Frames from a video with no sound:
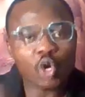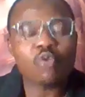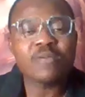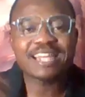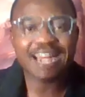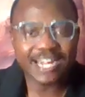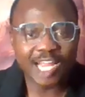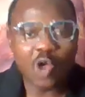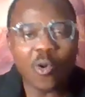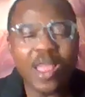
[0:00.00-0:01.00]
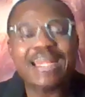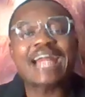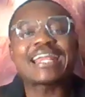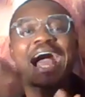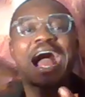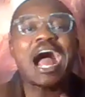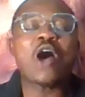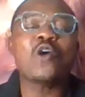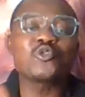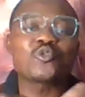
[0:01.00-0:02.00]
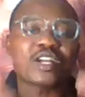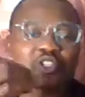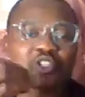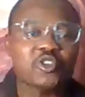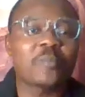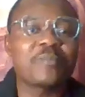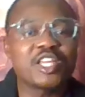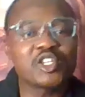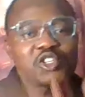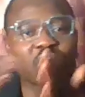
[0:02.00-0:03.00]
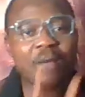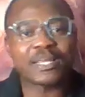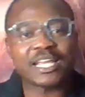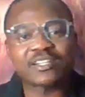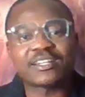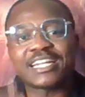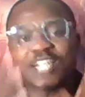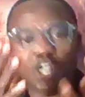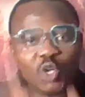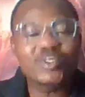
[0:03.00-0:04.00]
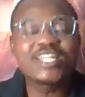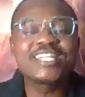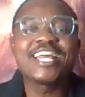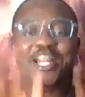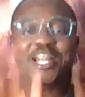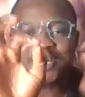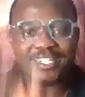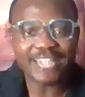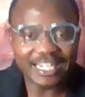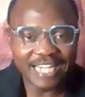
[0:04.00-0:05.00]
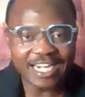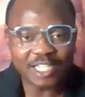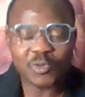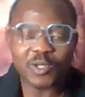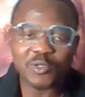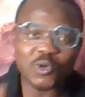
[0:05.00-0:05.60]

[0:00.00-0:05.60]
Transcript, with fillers: documents that are required and how you can submit your application and including the deadline as well.